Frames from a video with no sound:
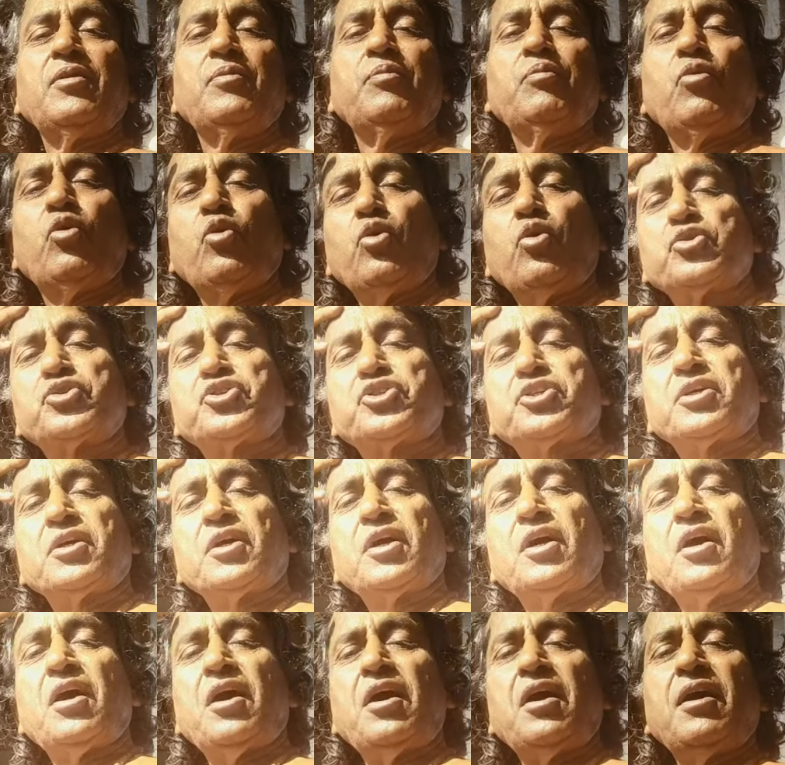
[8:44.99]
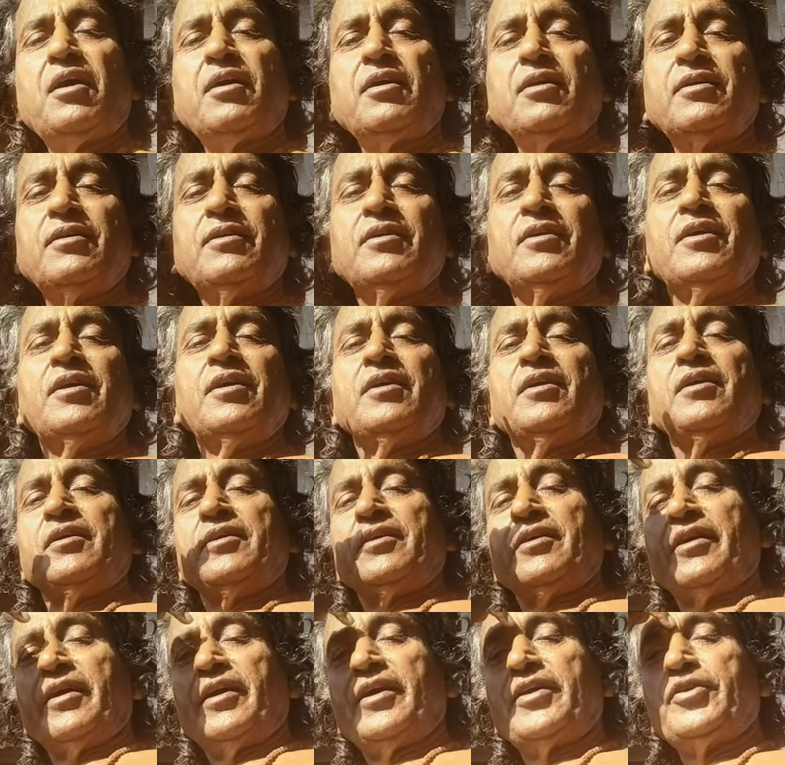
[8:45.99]
Moksha,
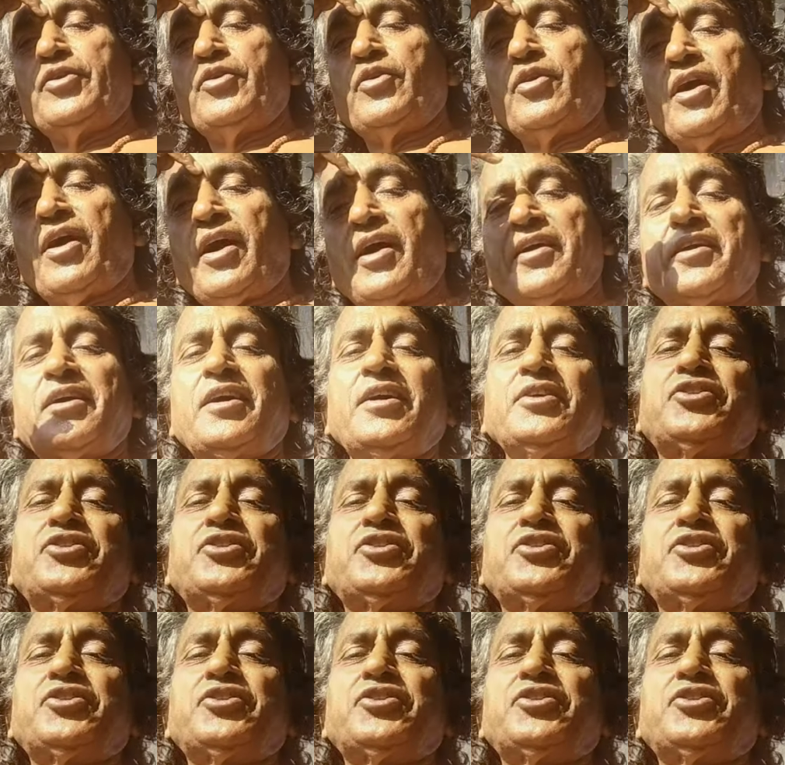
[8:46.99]
and your Agya